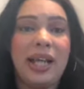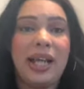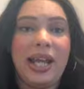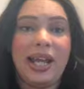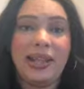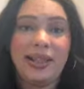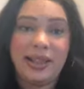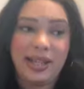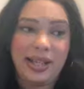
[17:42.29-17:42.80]

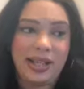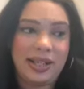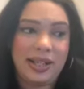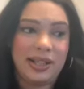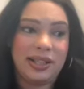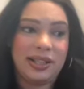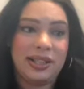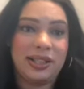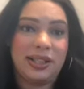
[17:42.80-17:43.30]
And
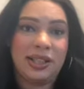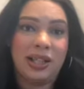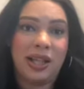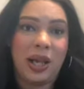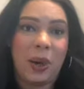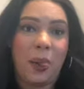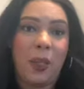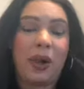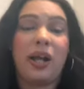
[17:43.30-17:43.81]
then
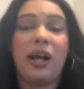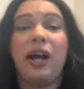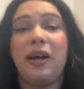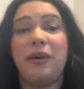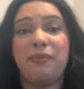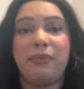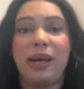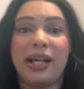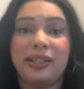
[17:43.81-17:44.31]

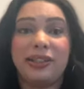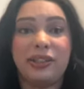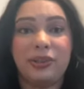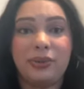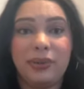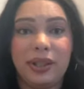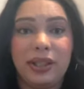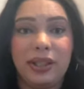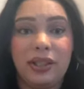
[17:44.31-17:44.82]
come back to
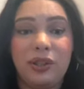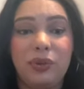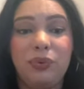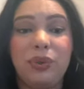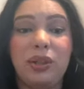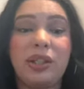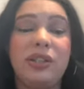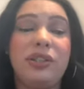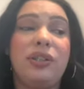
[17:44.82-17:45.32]
it. You
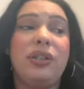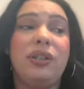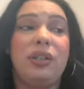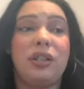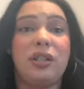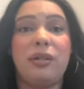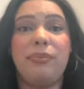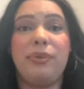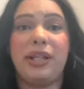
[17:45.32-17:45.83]
want to do a
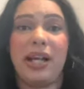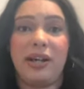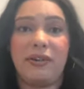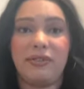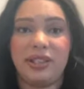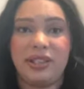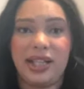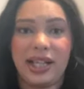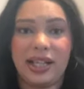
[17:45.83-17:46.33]
little bit
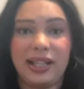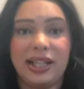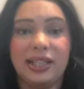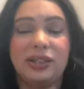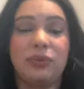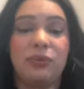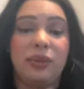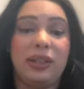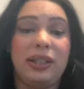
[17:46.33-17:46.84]
every day.
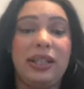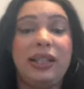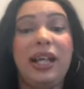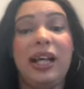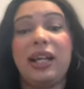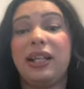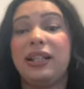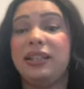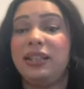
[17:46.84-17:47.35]
That's one thing
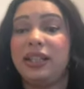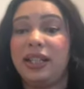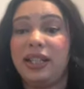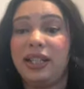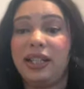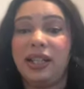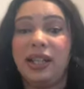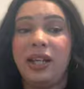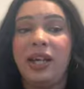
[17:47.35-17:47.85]
that I
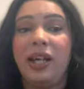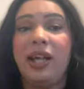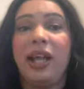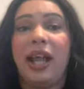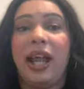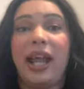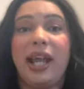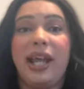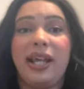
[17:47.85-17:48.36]
did
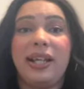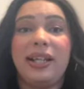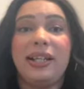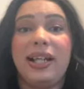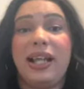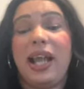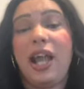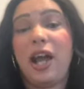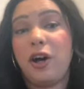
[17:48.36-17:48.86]
and
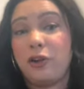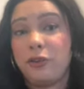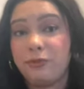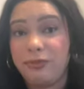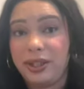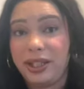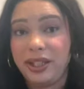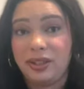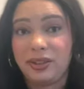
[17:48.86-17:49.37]
helped
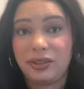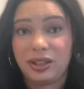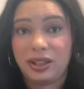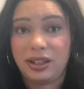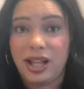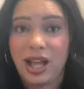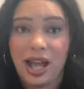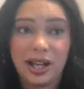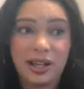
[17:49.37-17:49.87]
me on a
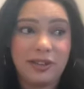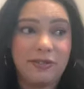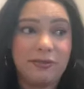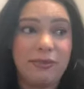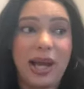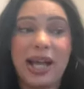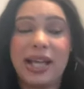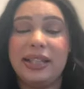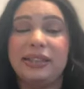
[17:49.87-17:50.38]
lot of
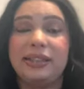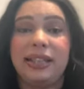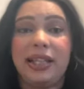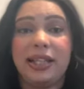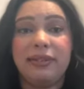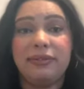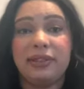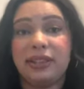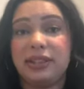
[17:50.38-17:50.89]
my
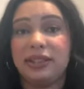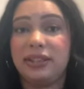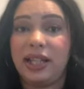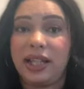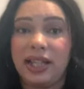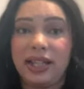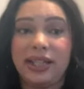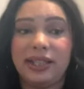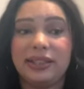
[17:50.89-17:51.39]
exams and
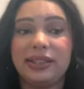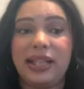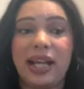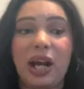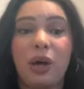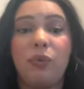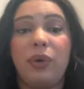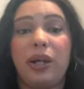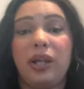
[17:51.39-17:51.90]
studying, is that
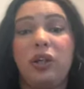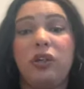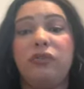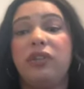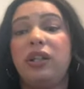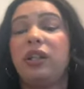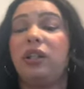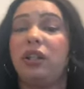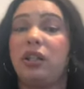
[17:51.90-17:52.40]
I went
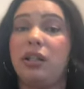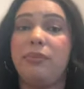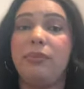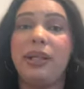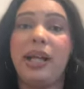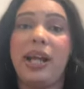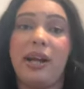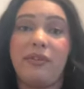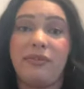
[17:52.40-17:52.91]
over a little
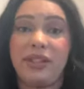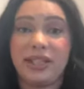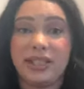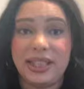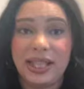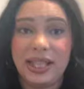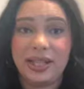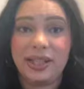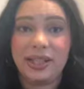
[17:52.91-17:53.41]
bit every
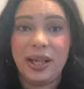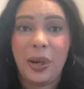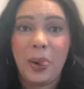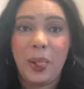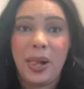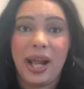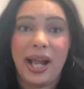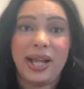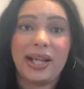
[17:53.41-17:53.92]
day,
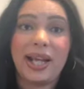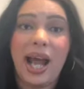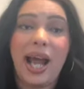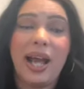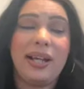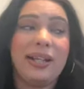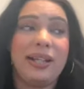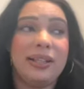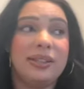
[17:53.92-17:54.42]
and I
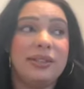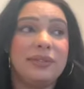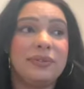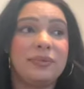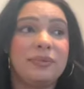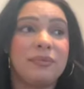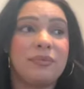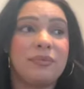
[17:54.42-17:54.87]
didn't